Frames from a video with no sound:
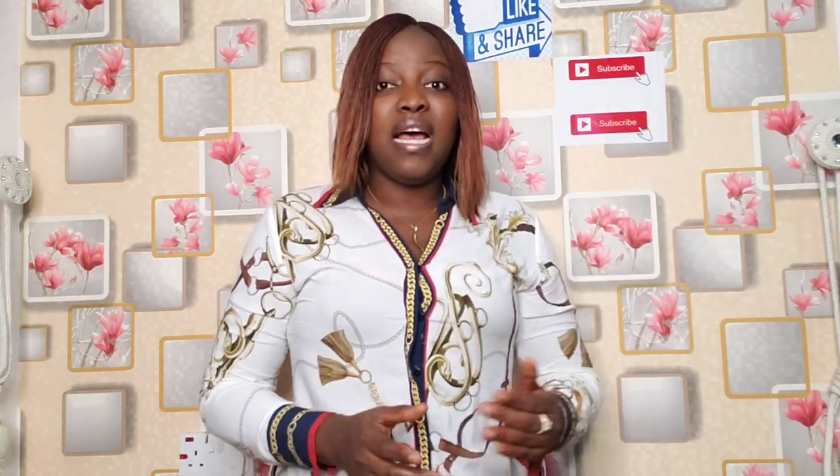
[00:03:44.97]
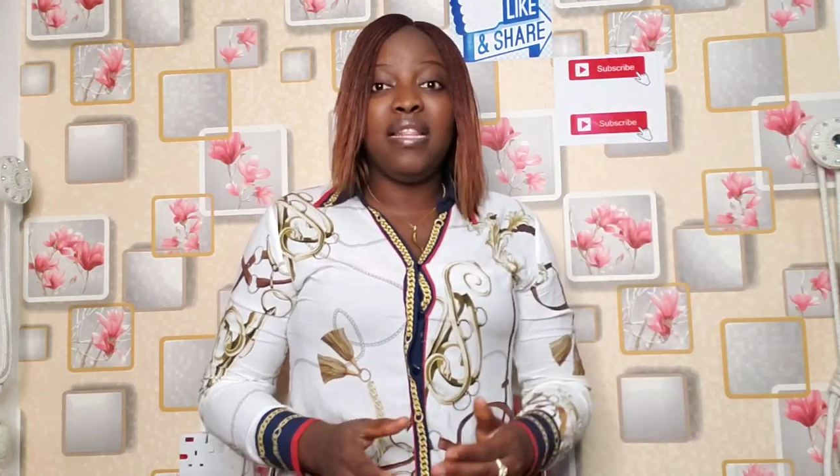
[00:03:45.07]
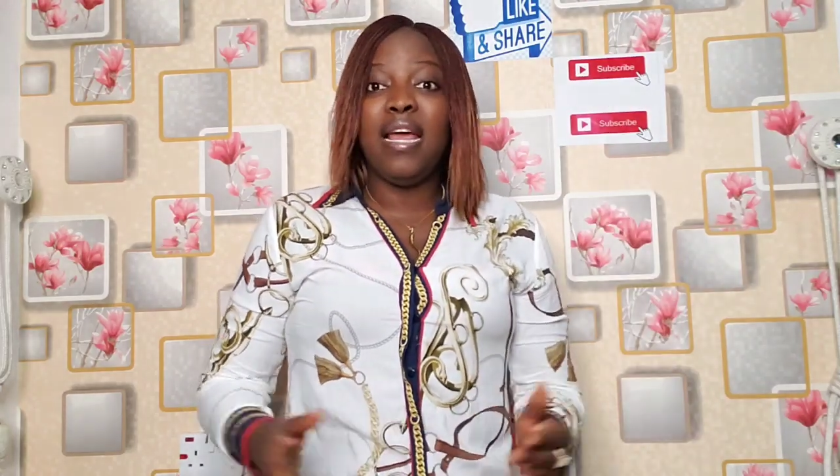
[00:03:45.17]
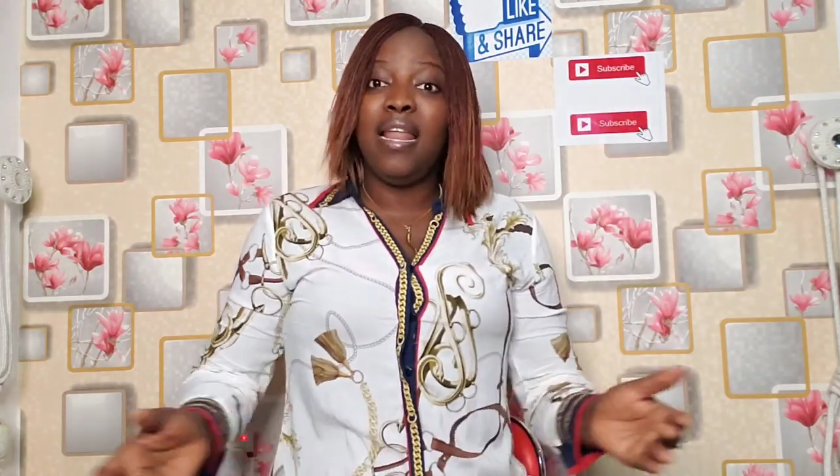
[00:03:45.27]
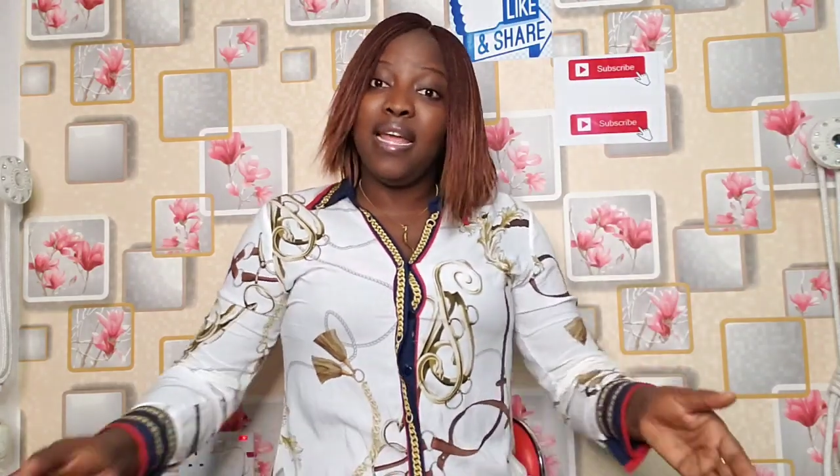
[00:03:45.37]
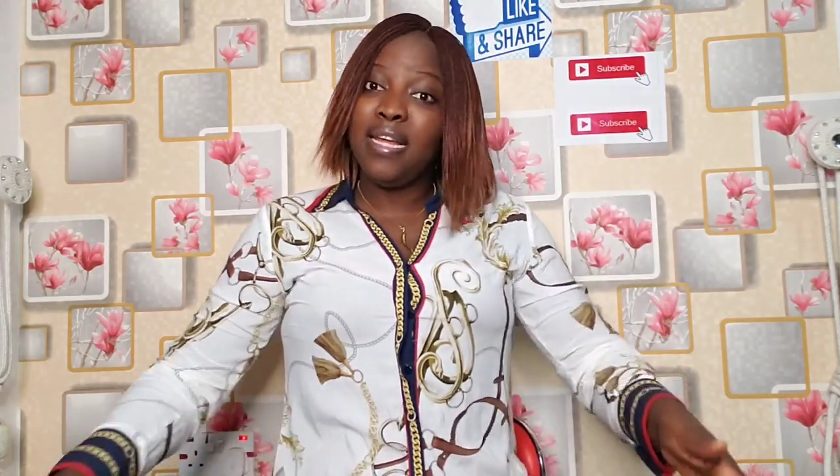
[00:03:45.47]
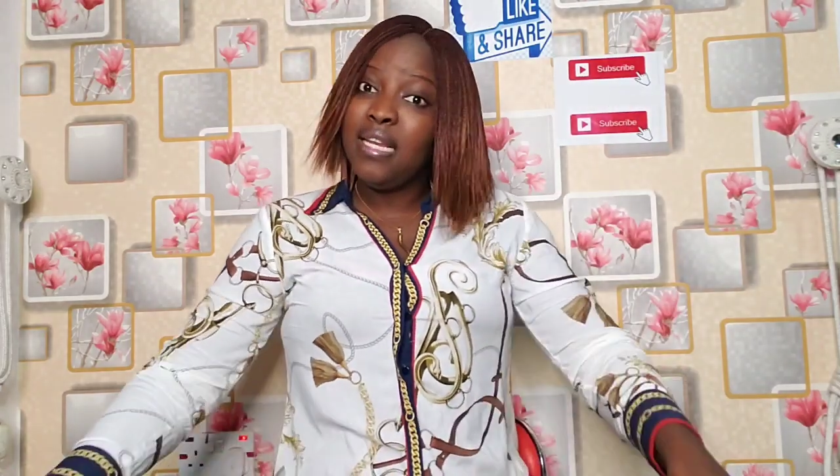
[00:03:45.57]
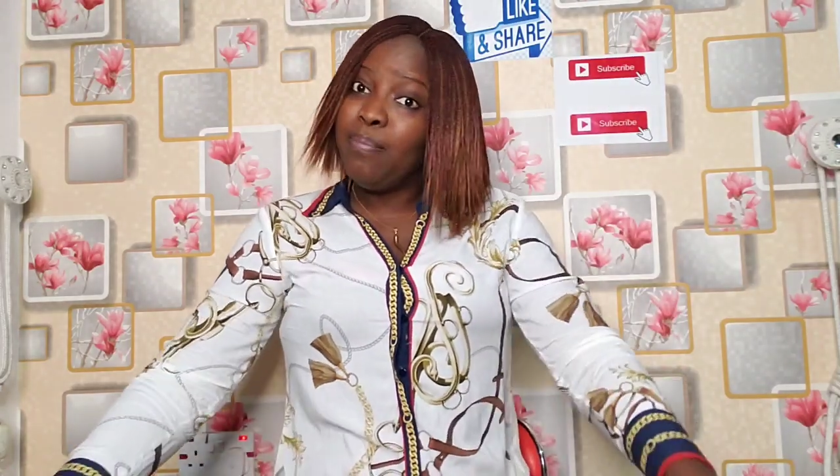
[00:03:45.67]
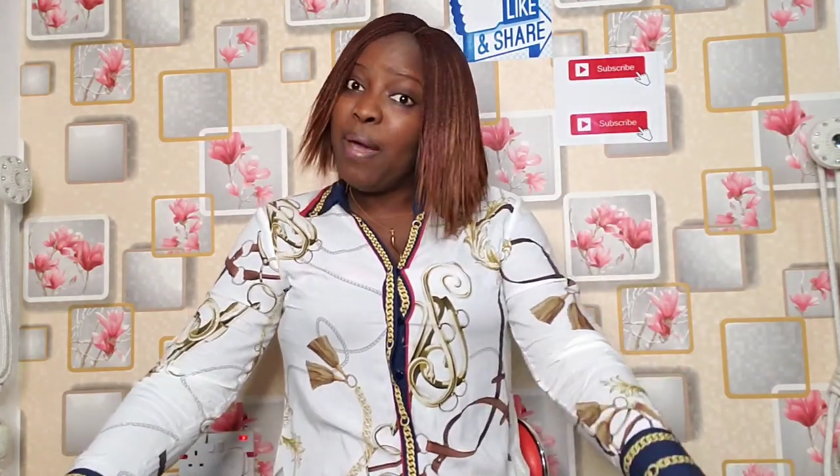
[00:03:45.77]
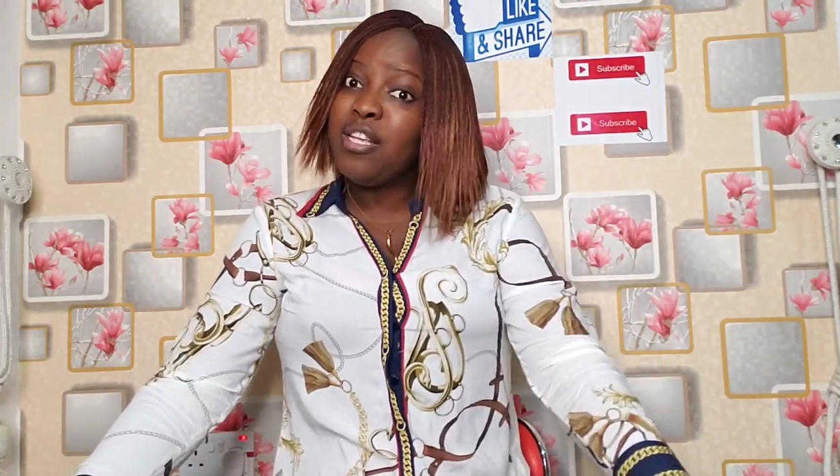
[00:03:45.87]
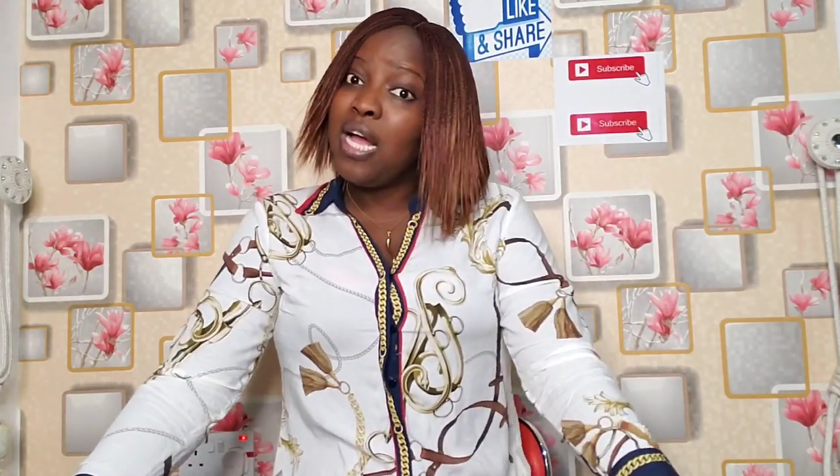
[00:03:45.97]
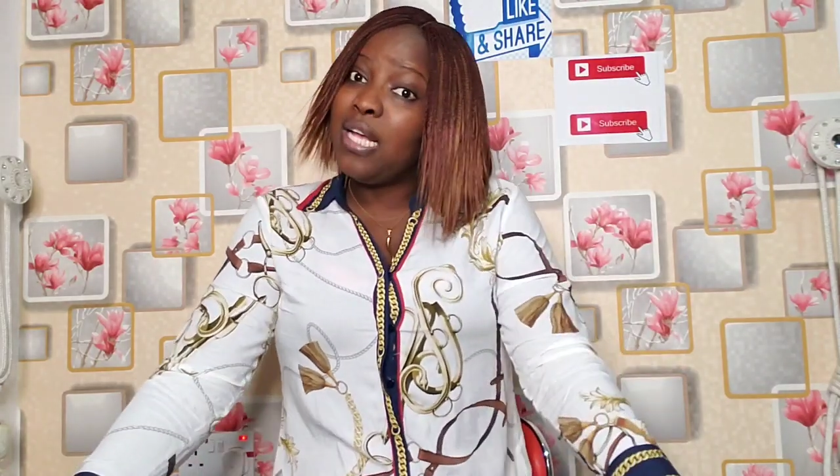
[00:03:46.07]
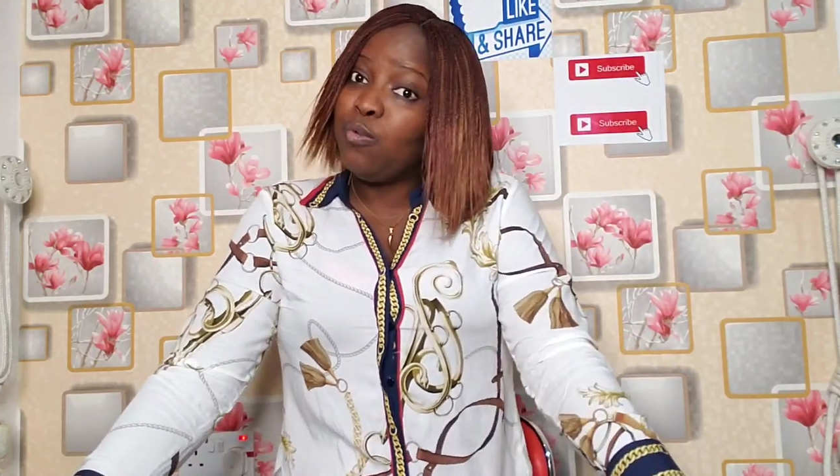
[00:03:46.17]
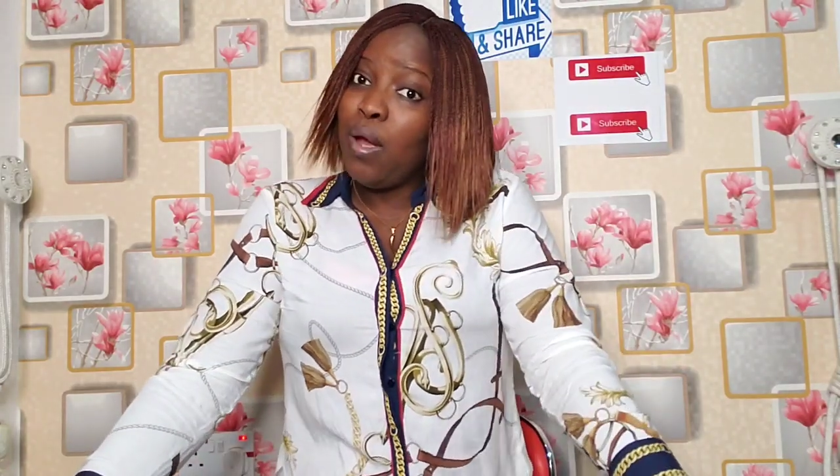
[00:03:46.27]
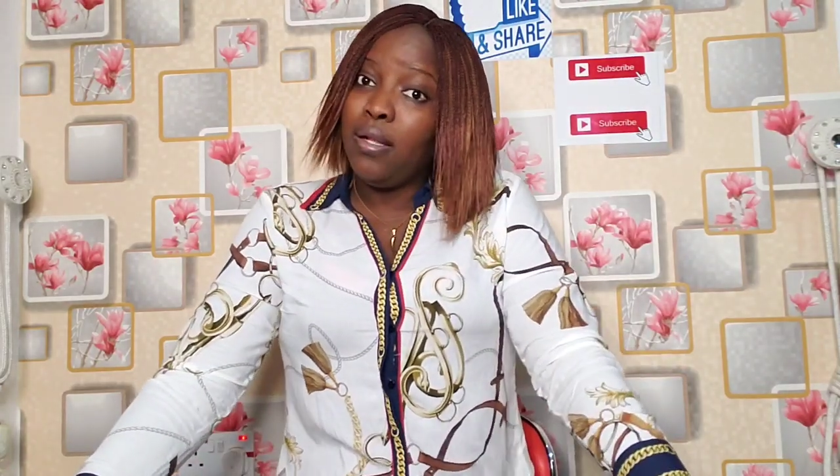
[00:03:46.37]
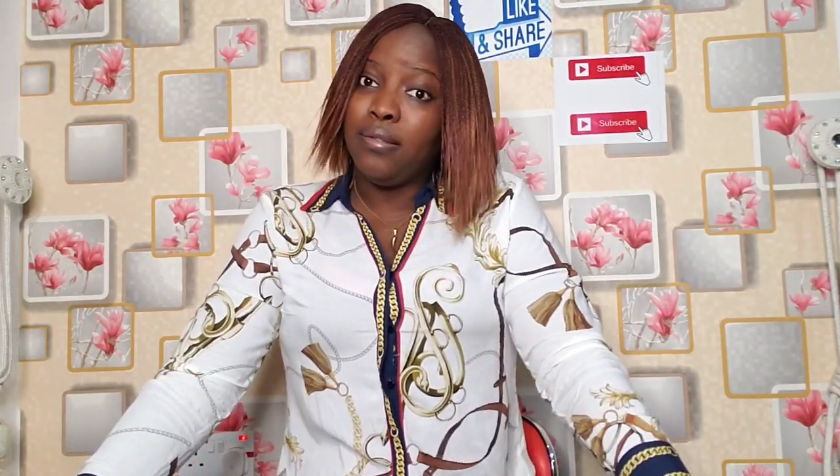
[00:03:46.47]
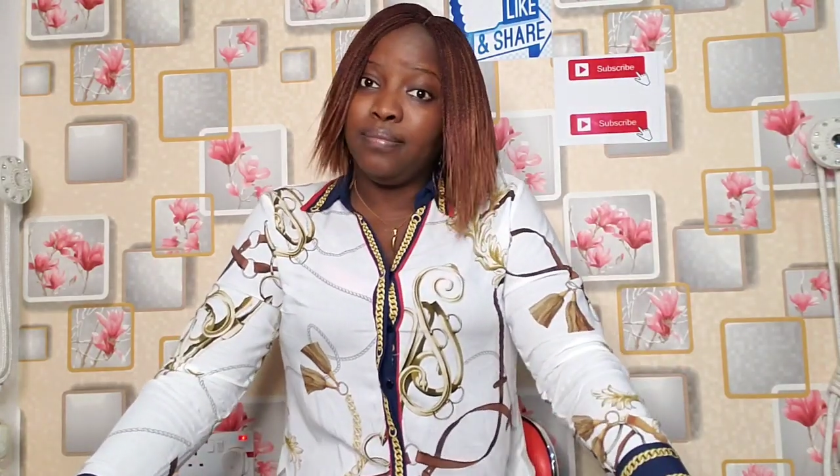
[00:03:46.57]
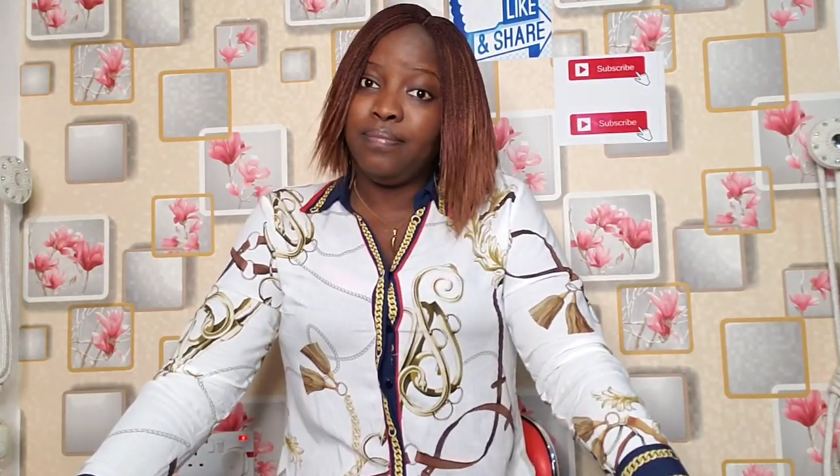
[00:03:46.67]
are there liking the page as well.